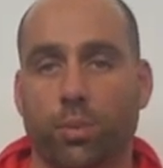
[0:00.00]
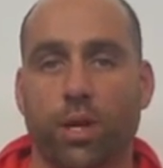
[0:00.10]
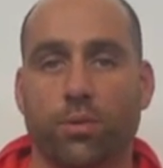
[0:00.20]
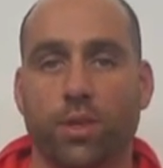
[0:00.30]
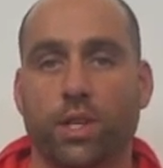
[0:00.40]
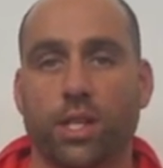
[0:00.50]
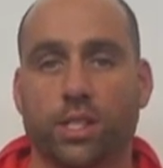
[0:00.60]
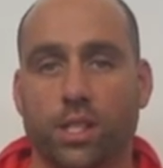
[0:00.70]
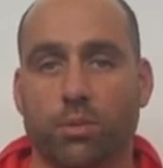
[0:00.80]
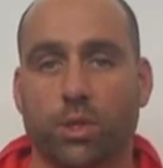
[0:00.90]
prepared for the
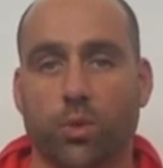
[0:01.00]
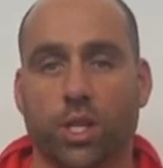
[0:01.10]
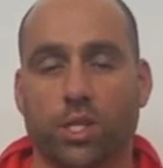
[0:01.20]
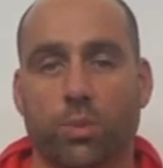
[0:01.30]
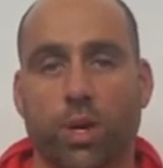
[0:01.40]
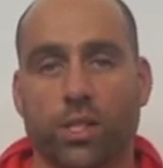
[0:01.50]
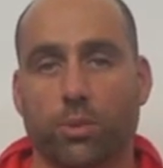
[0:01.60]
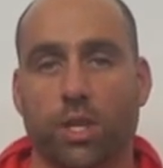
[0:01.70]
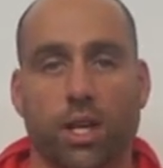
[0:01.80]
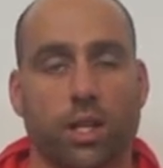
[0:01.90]
next team as quick as you
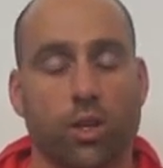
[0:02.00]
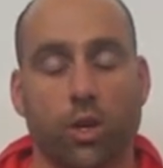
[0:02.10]
possibly can.